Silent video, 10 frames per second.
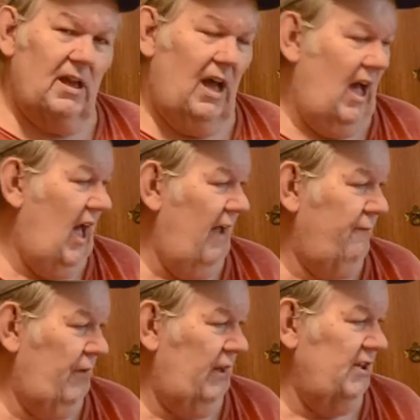I
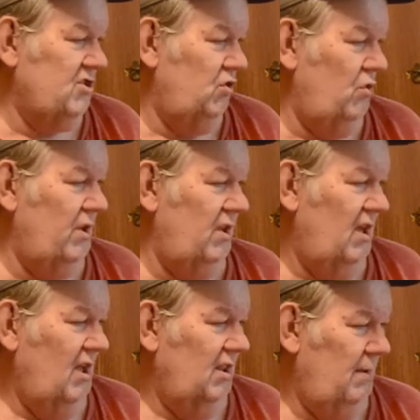finished doing
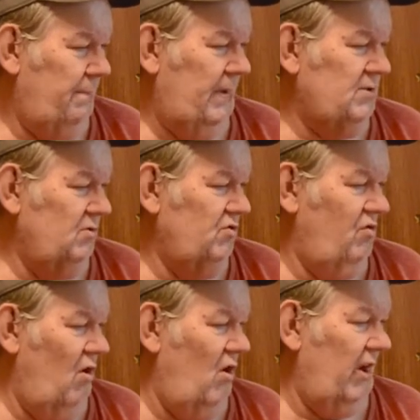the pencil
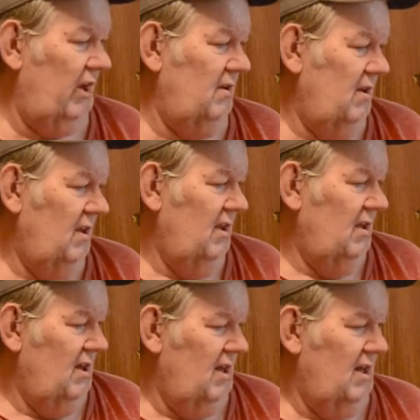drawing
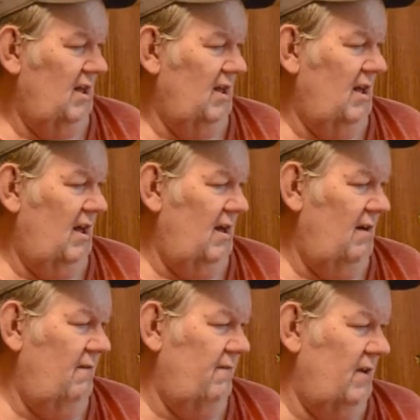of